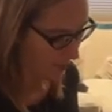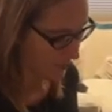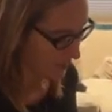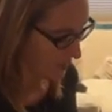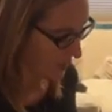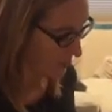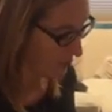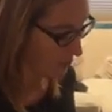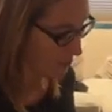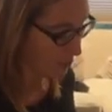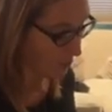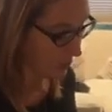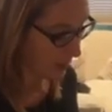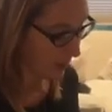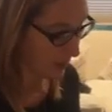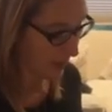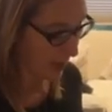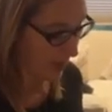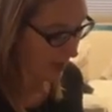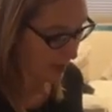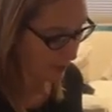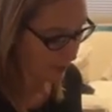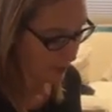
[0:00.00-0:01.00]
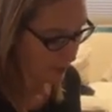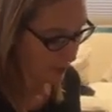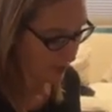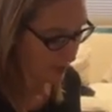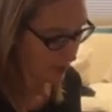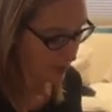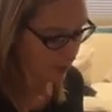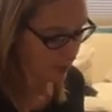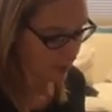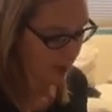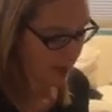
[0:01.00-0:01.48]
So I'm really happy
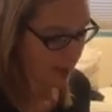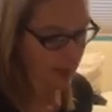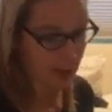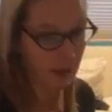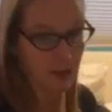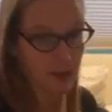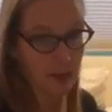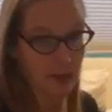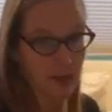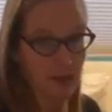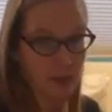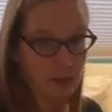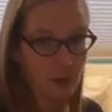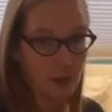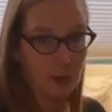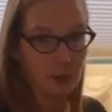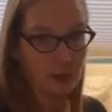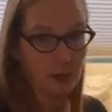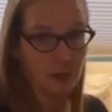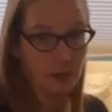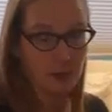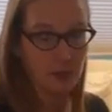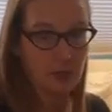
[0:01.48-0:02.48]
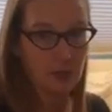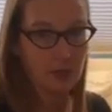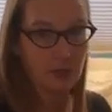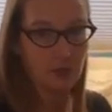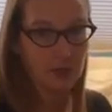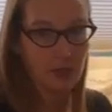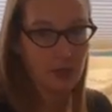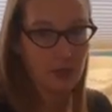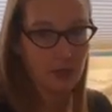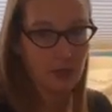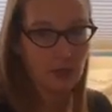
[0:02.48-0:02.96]
with this bag, and this is what I'm gonna be
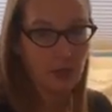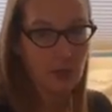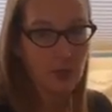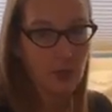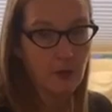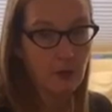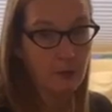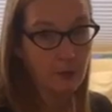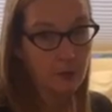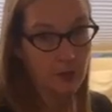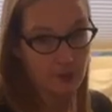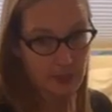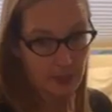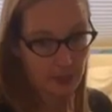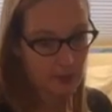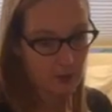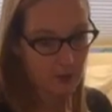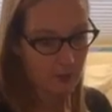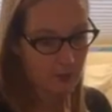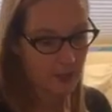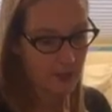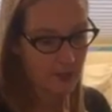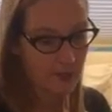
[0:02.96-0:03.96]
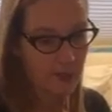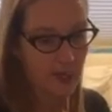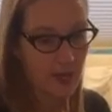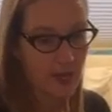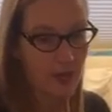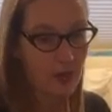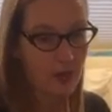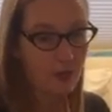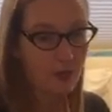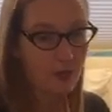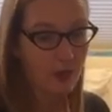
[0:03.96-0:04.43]
using for 6 weeks.
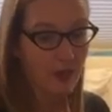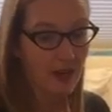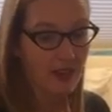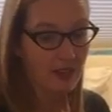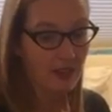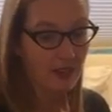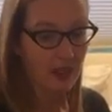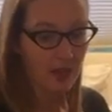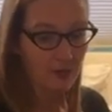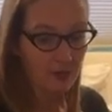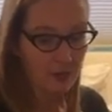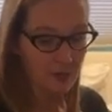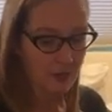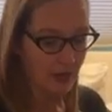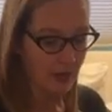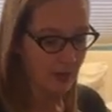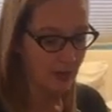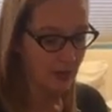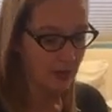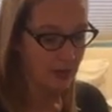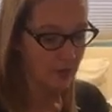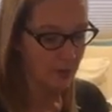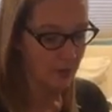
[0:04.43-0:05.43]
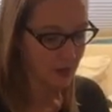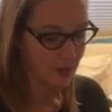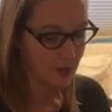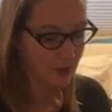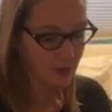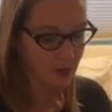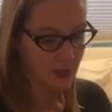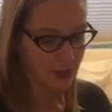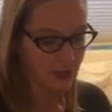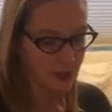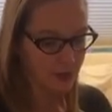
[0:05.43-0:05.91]
What I love about it
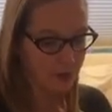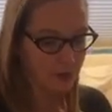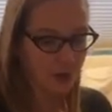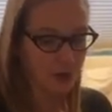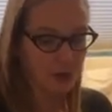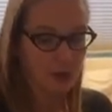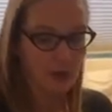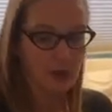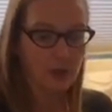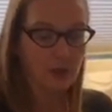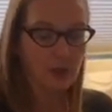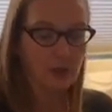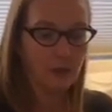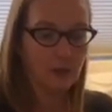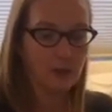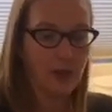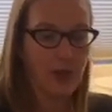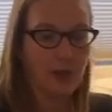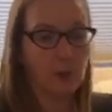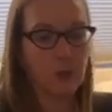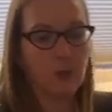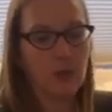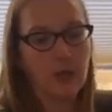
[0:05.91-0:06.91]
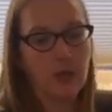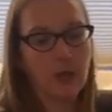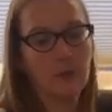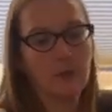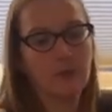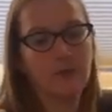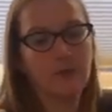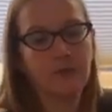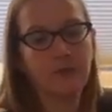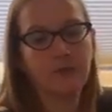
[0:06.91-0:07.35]
especially is if you look at the fabric,